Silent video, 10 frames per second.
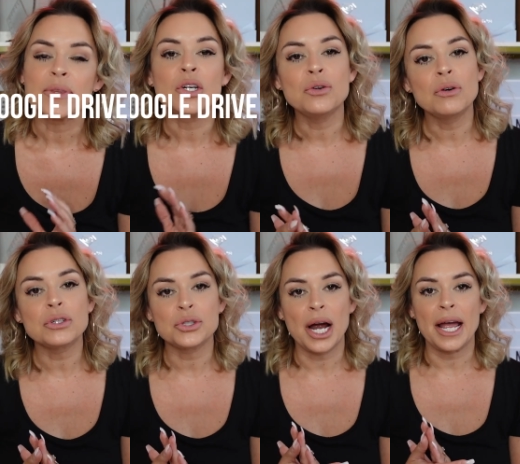Google
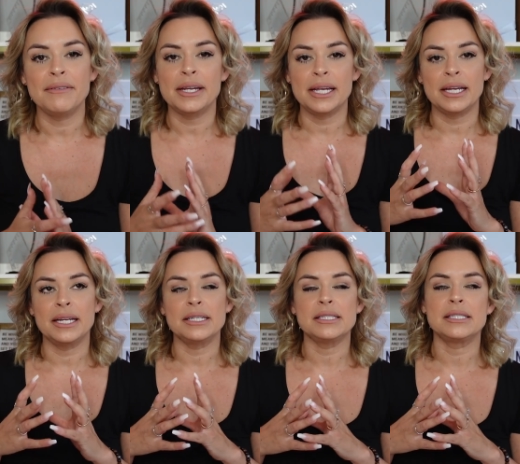Drive
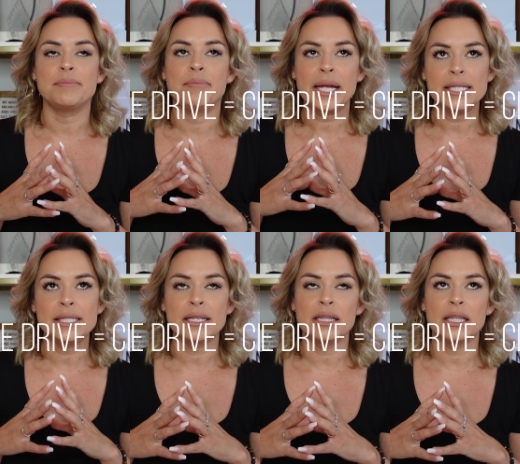is
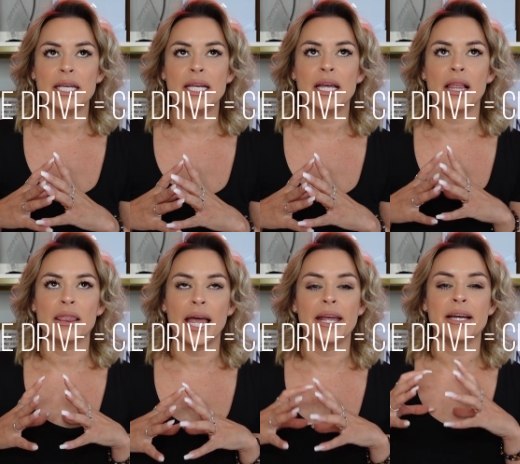basically
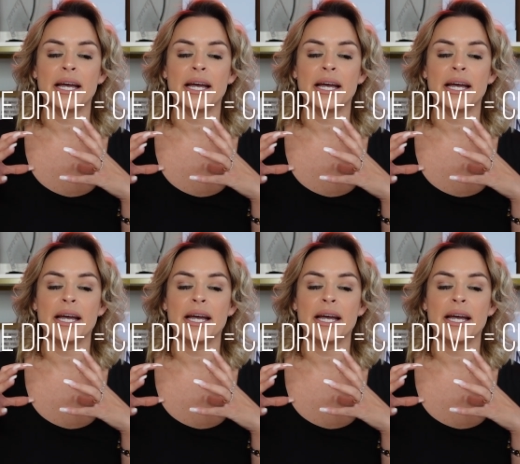like